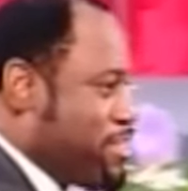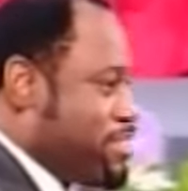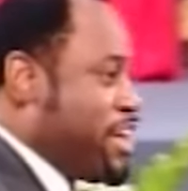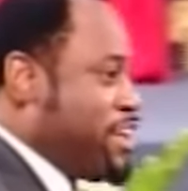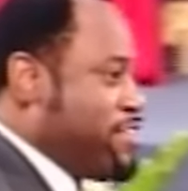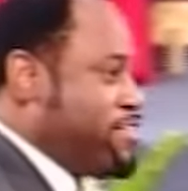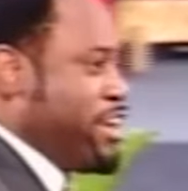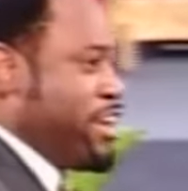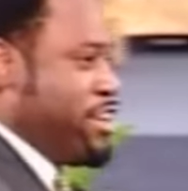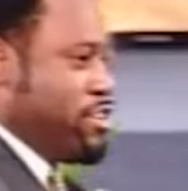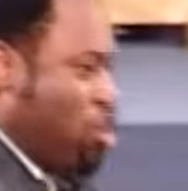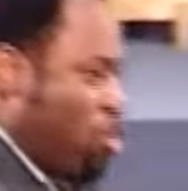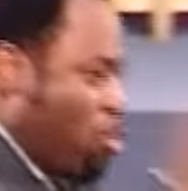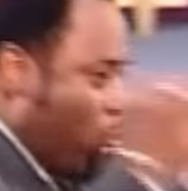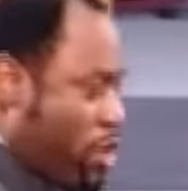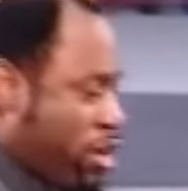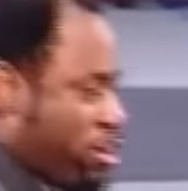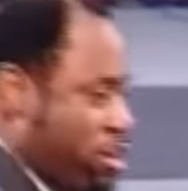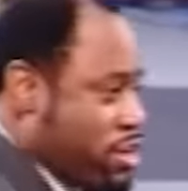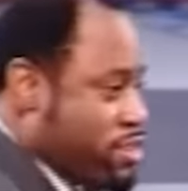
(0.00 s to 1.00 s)
They say, don't
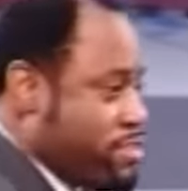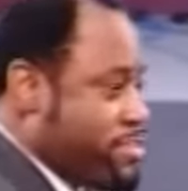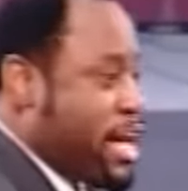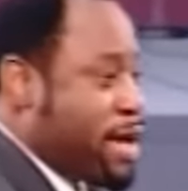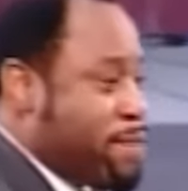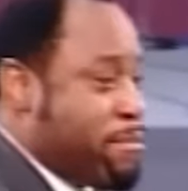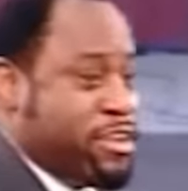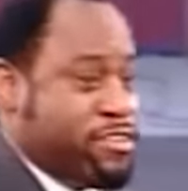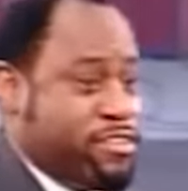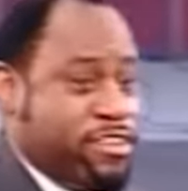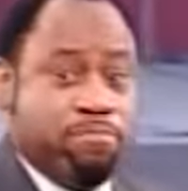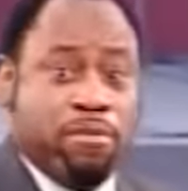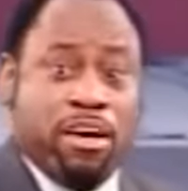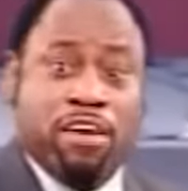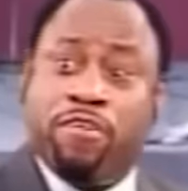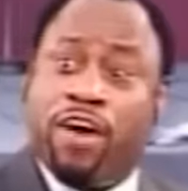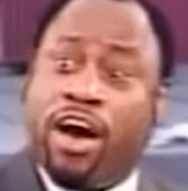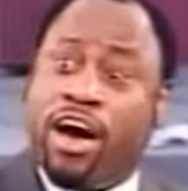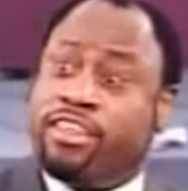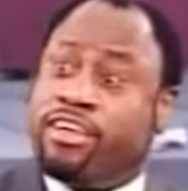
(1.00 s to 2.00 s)
work on the Sabbath. He says, my
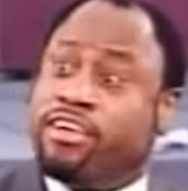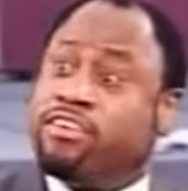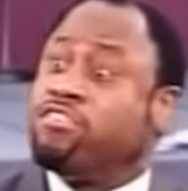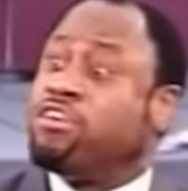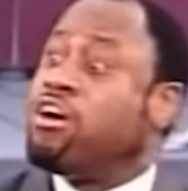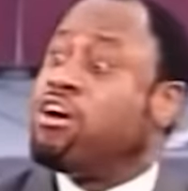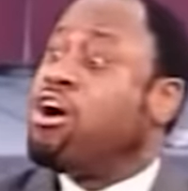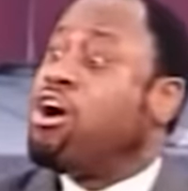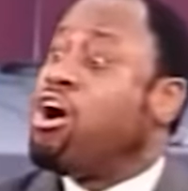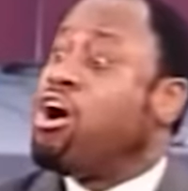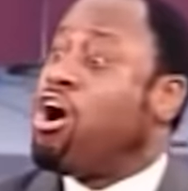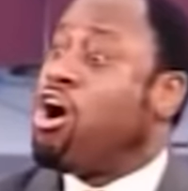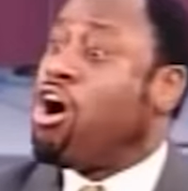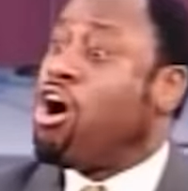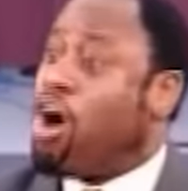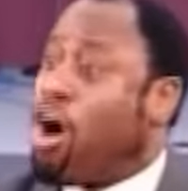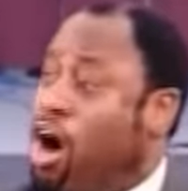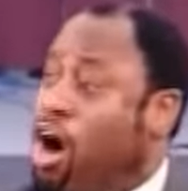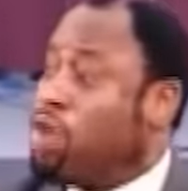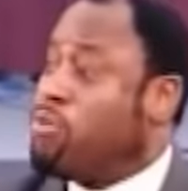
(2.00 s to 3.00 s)
father is
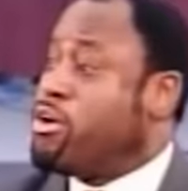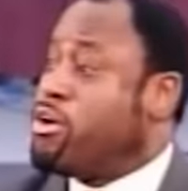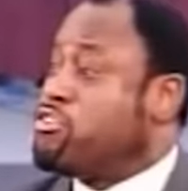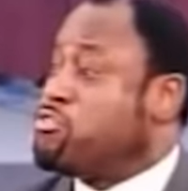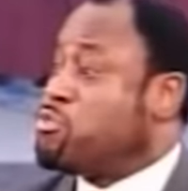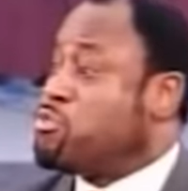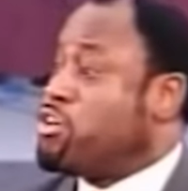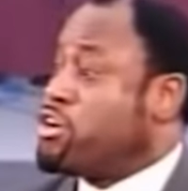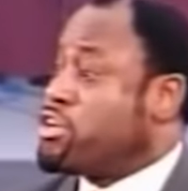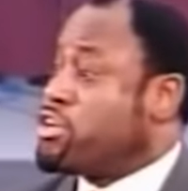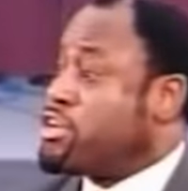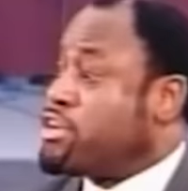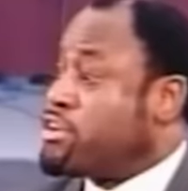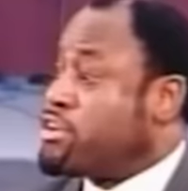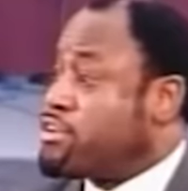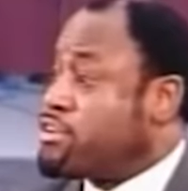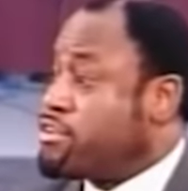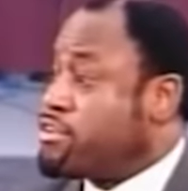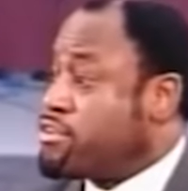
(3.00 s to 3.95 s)
always working.